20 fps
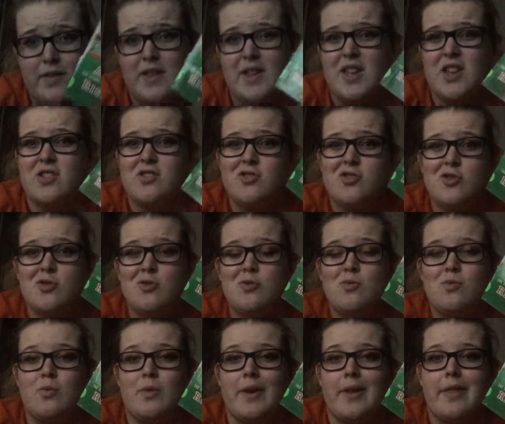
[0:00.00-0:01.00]
the issue
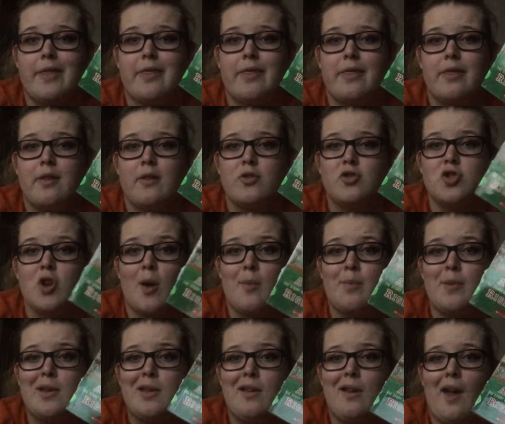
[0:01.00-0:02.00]
with
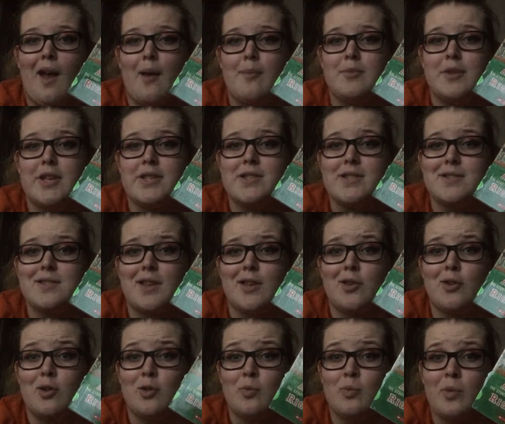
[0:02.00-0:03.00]
shopping at places
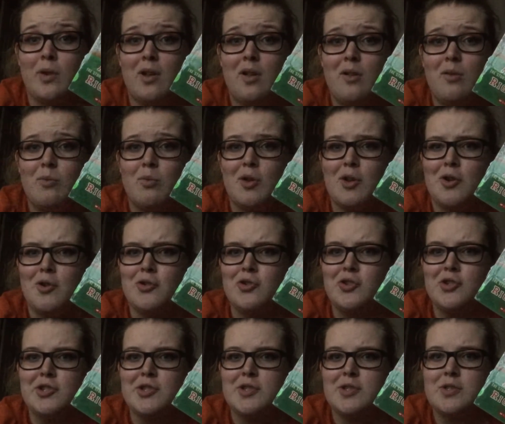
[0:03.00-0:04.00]
like Goodwill, where you're
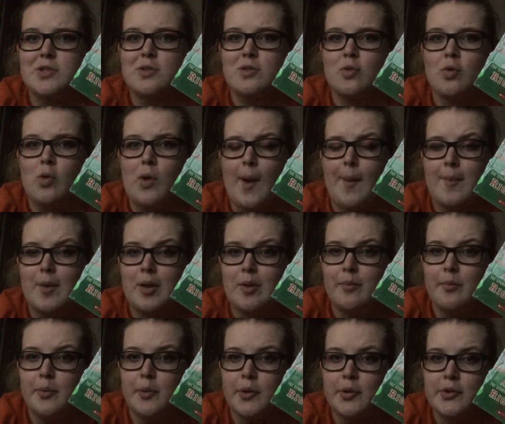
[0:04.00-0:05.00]
just
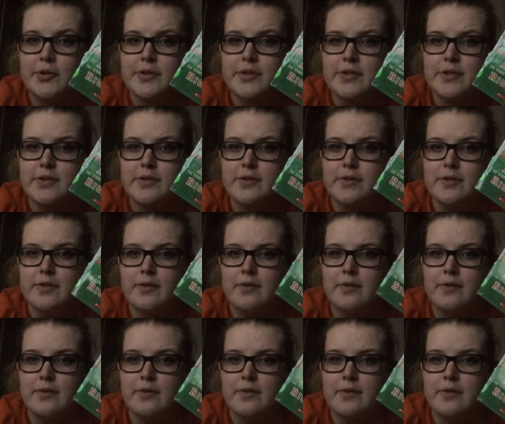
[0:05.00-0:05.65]
grabbing books